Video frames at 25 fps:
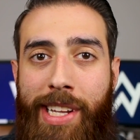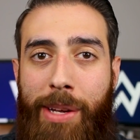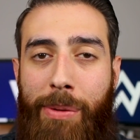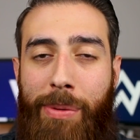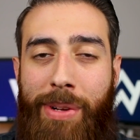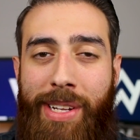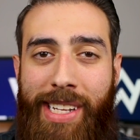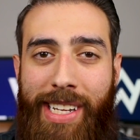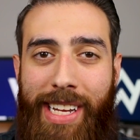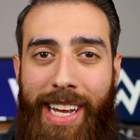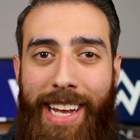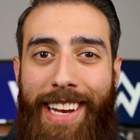it
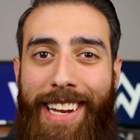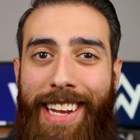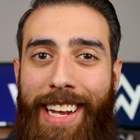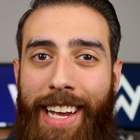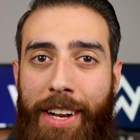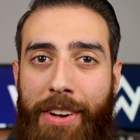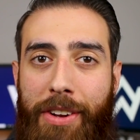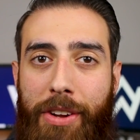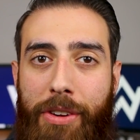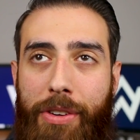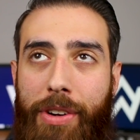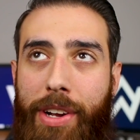was
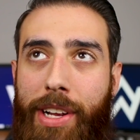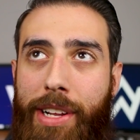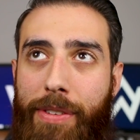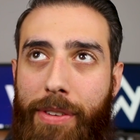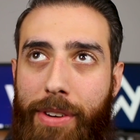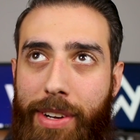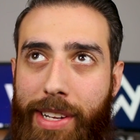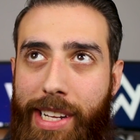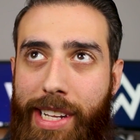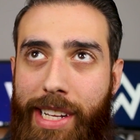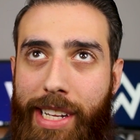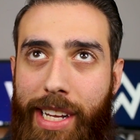98 degrees
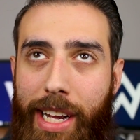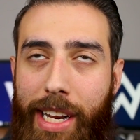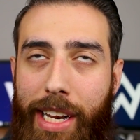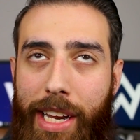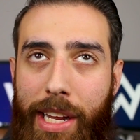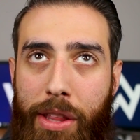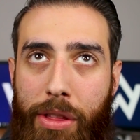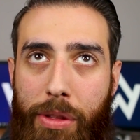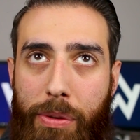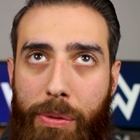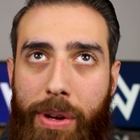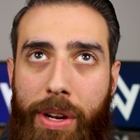versus
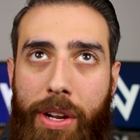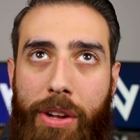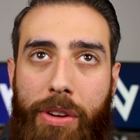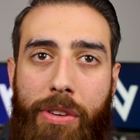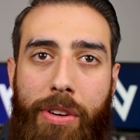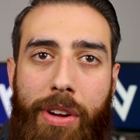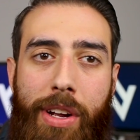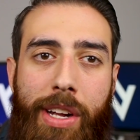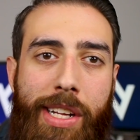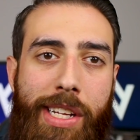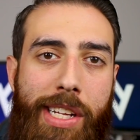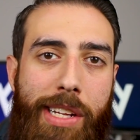93
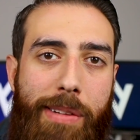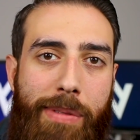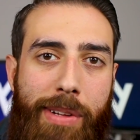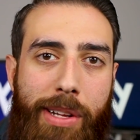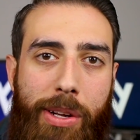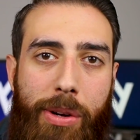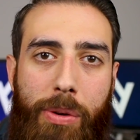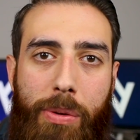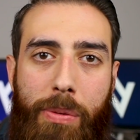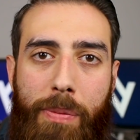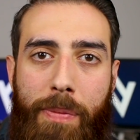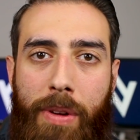degrees,
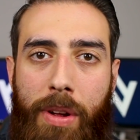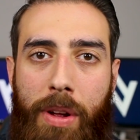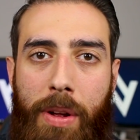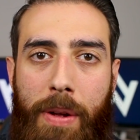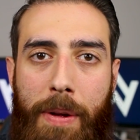so